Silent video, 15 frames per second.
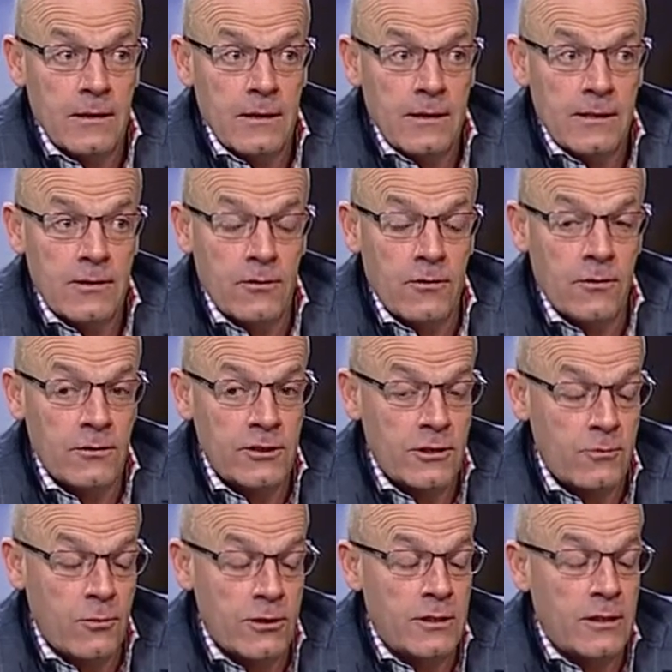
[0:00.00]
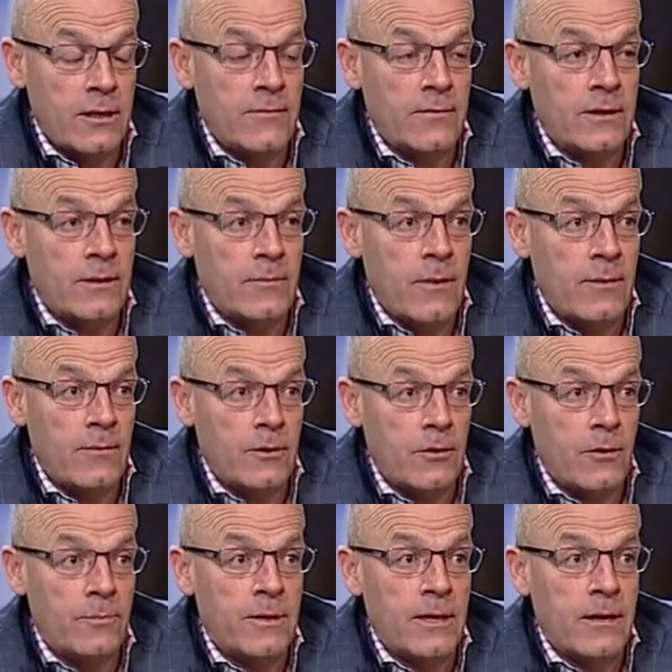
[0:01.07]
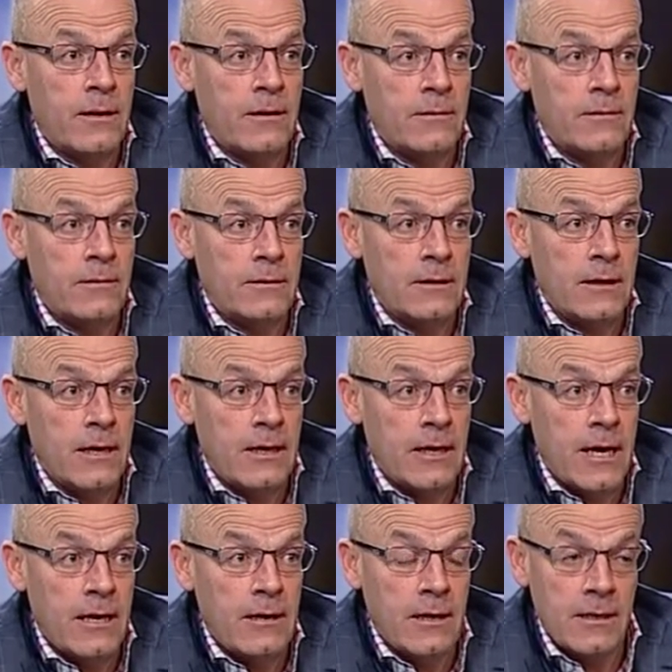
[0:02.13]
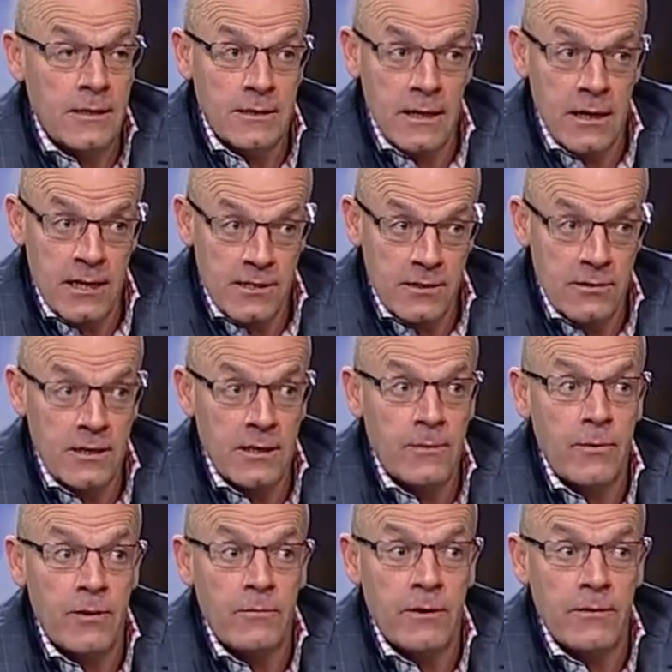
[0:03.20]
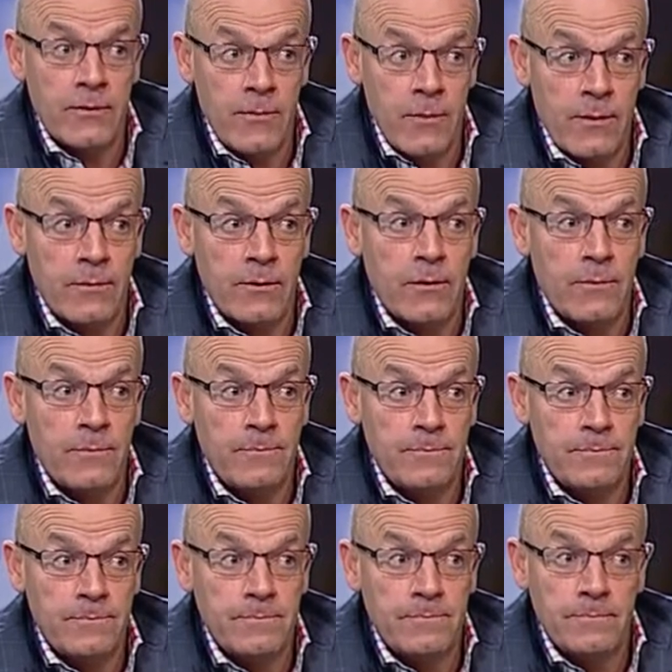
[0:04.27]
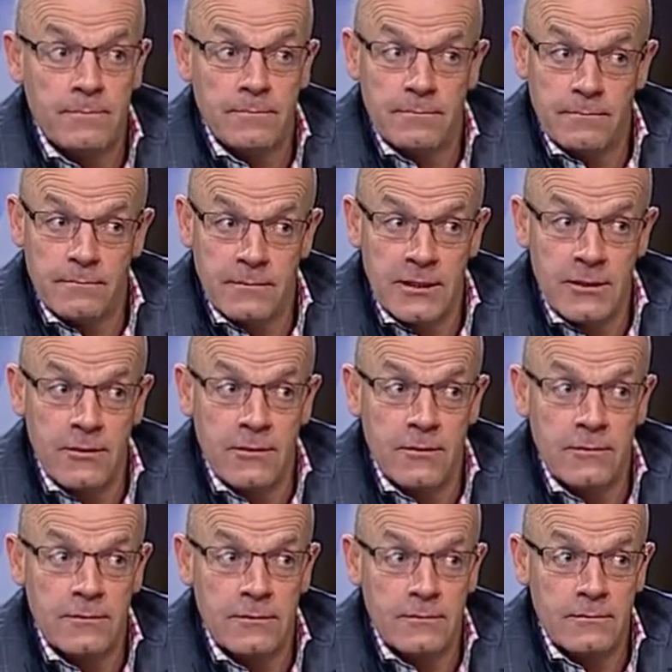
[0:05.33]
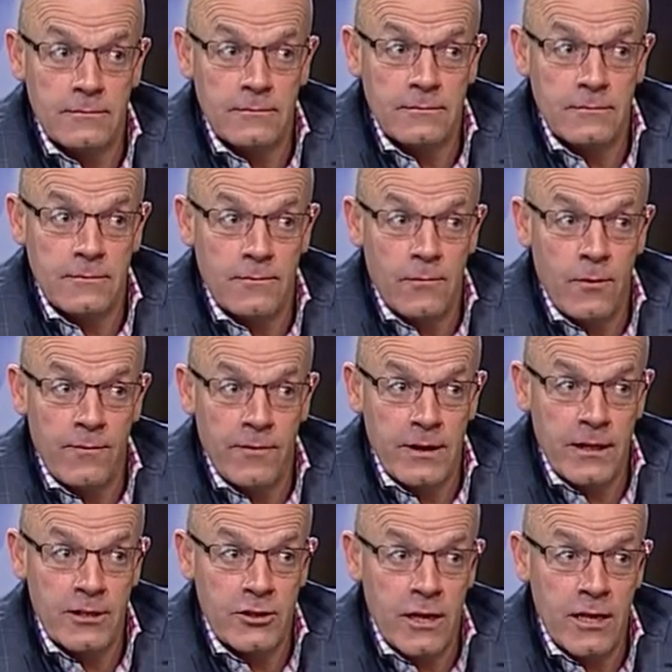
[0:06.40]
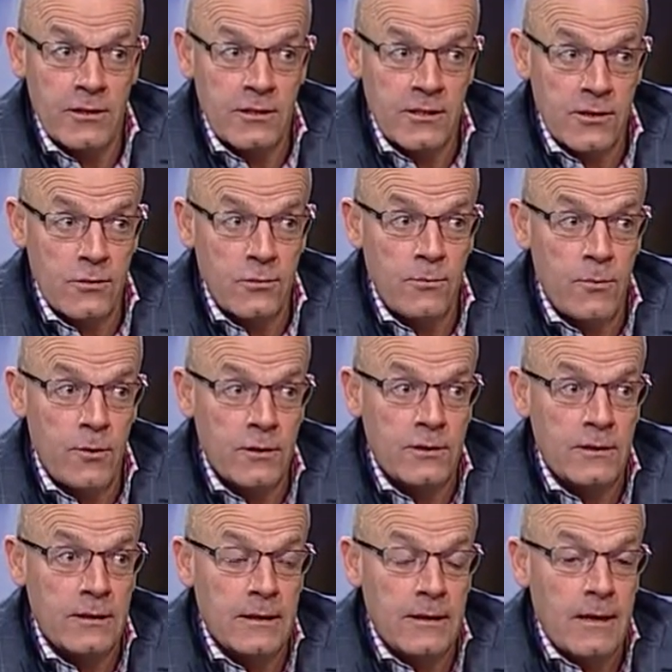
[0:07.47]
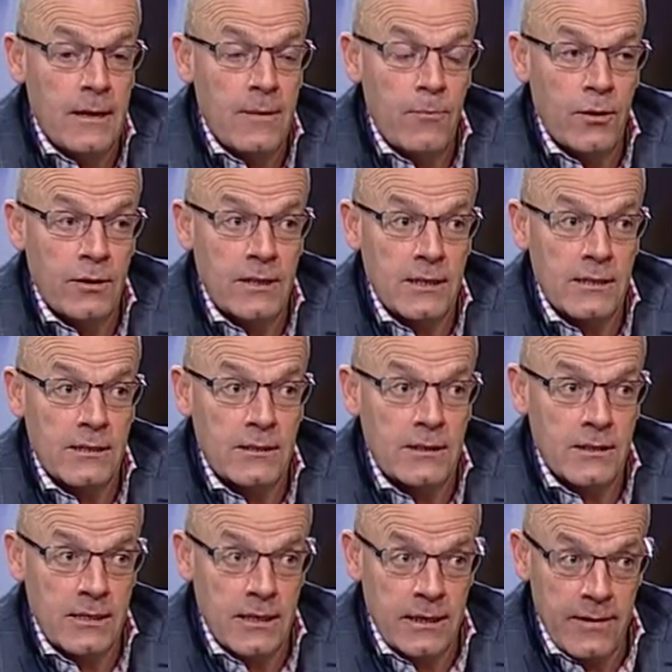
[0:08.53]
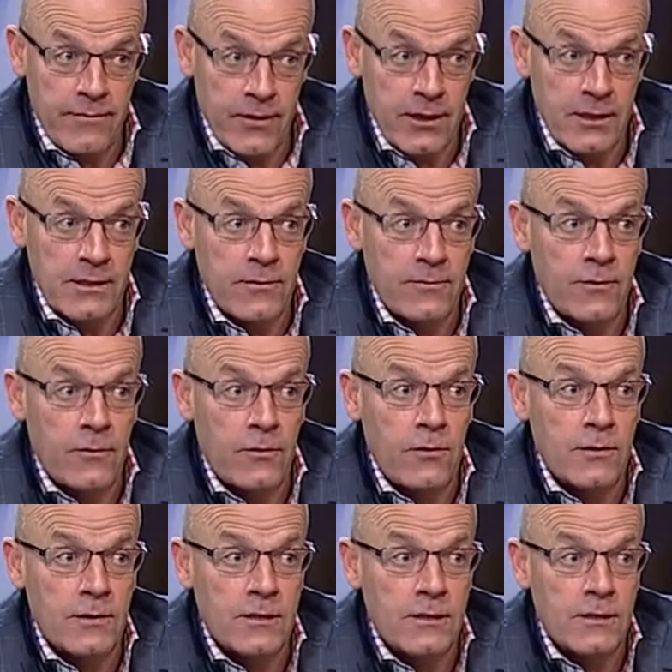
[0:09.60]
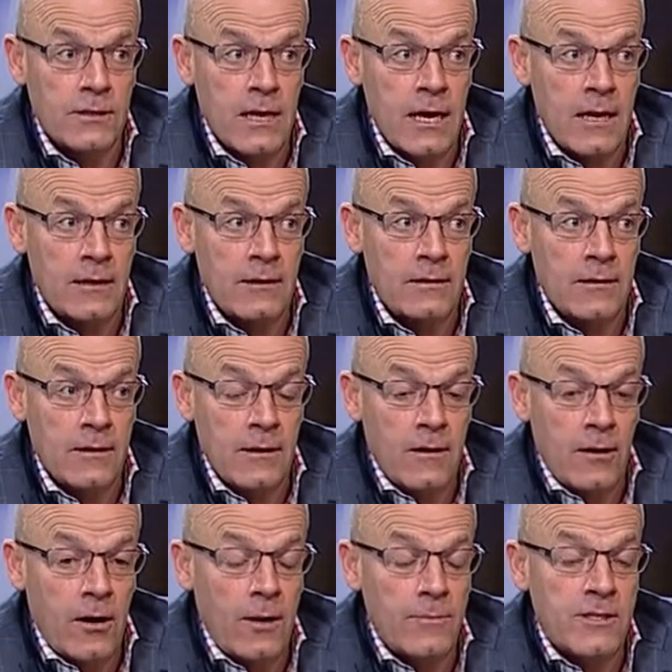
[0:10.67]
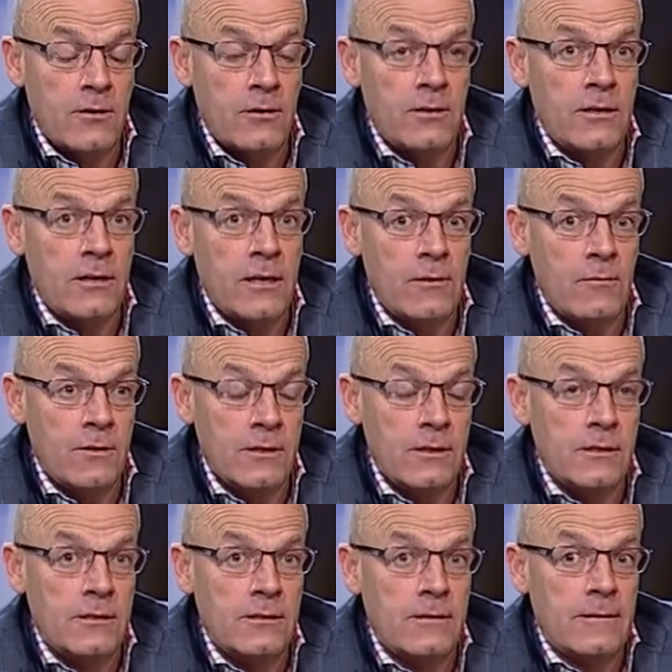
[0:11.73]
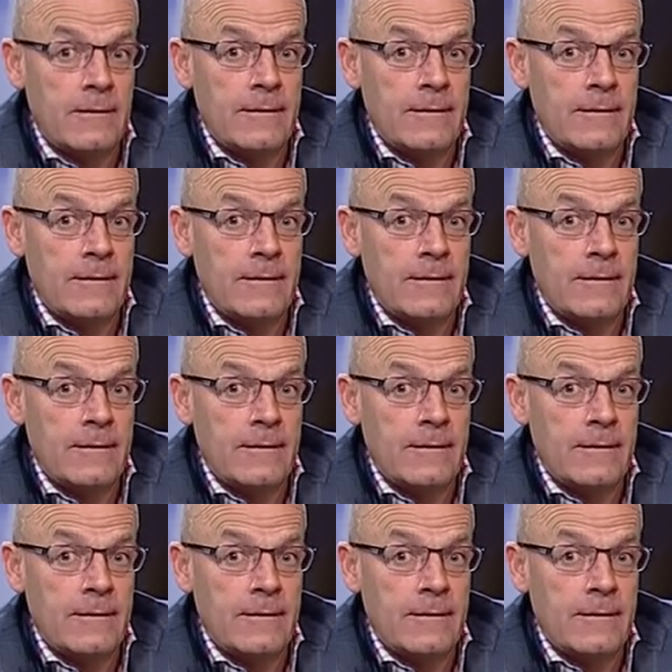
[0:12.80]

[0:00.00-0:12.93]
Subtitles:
So just watching even the Melbourne Cup there again, and he's the last New Zealand bred winner of the Melbourne Cup. Yeah. You know, hopefully that changes soon, but but that's the significance of the horse, and I'm certain he was,